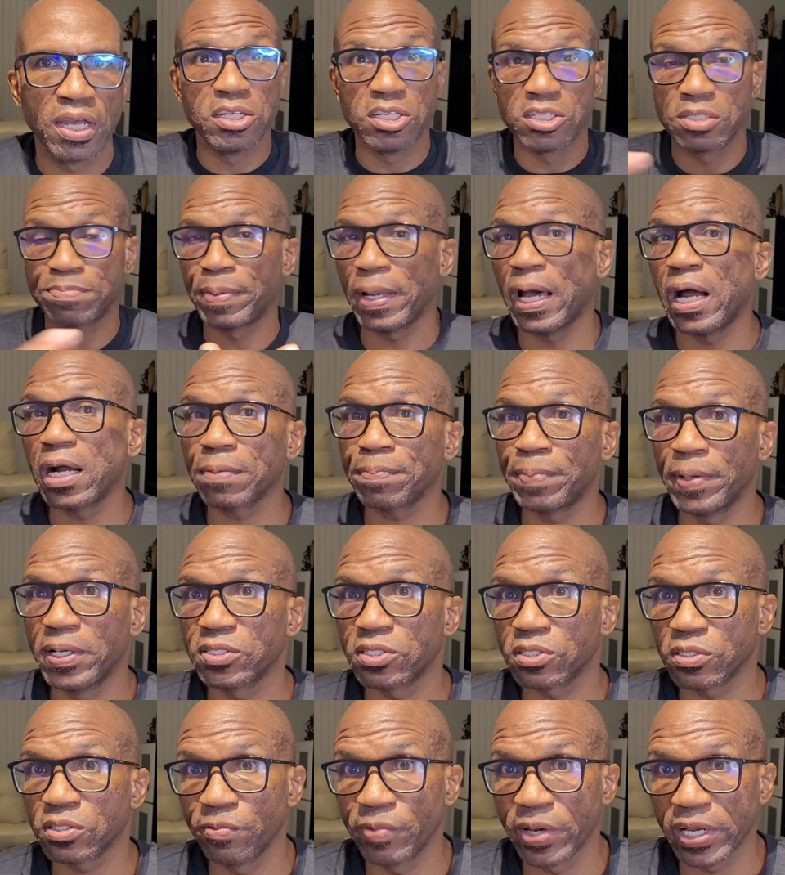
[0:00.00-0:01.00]
Does
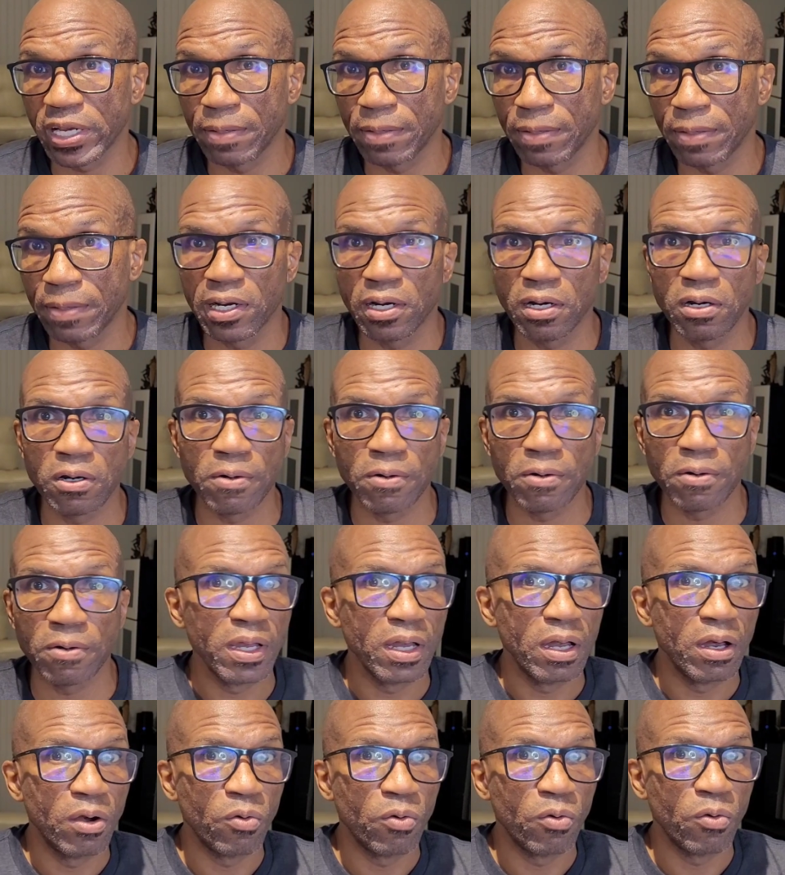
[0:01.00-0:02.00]
Blockbuster ring a bell?
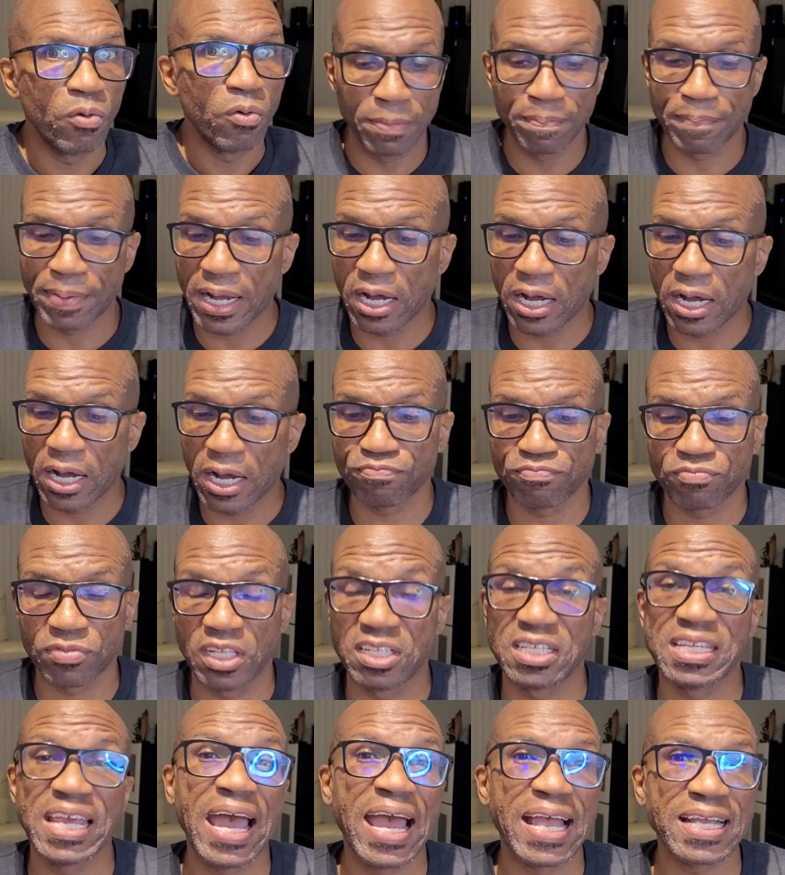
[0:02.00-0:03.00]
What about
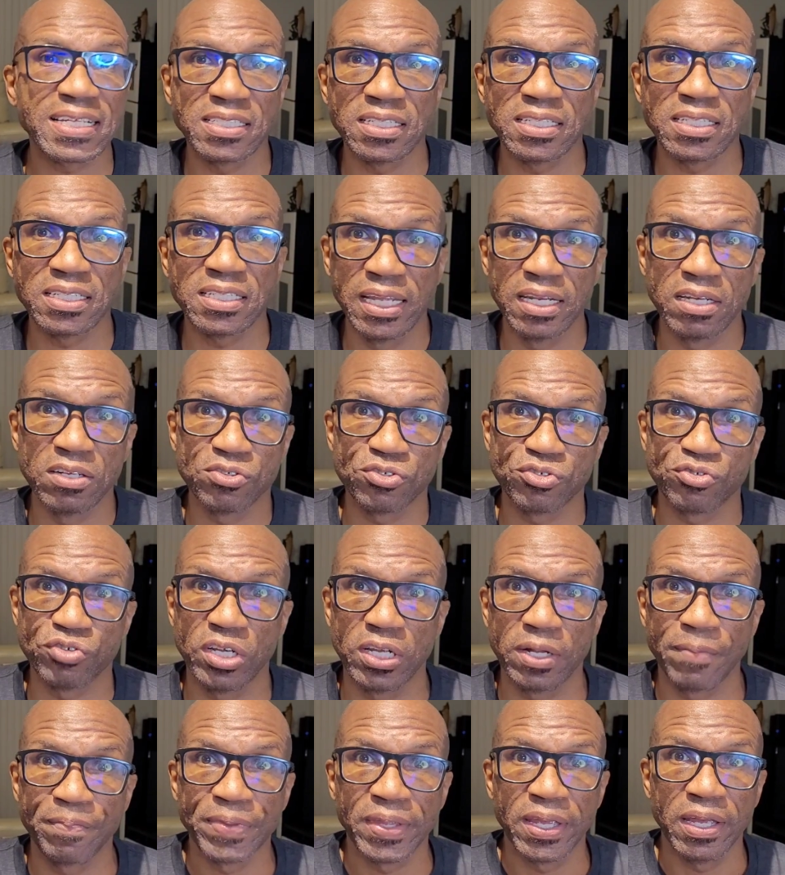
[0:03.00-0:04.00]
the taxi
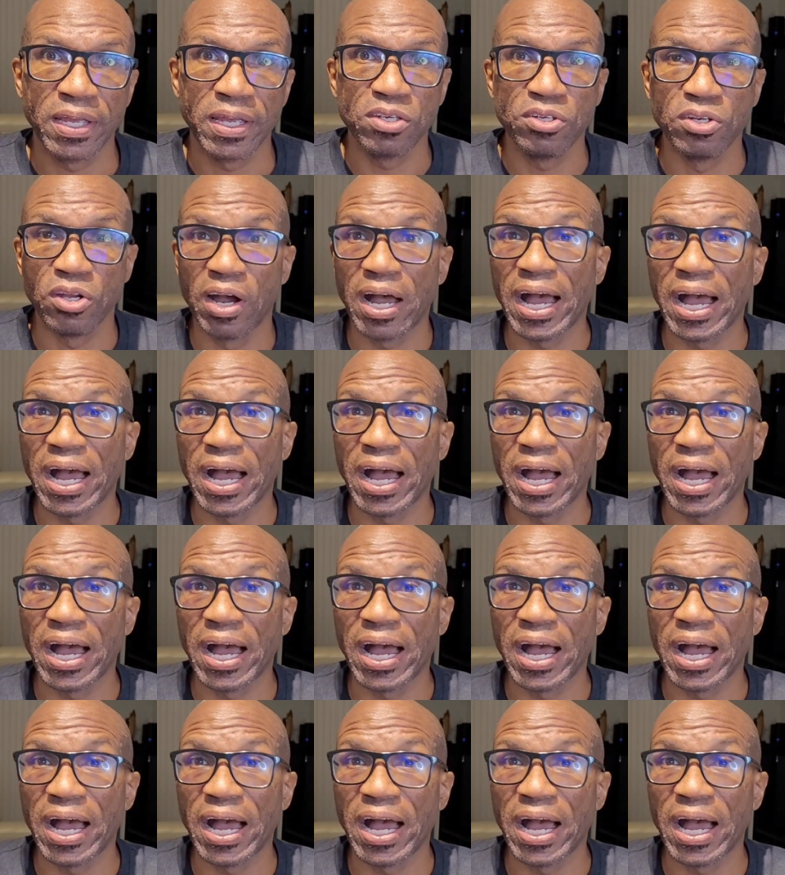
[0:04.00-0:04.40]
industry? You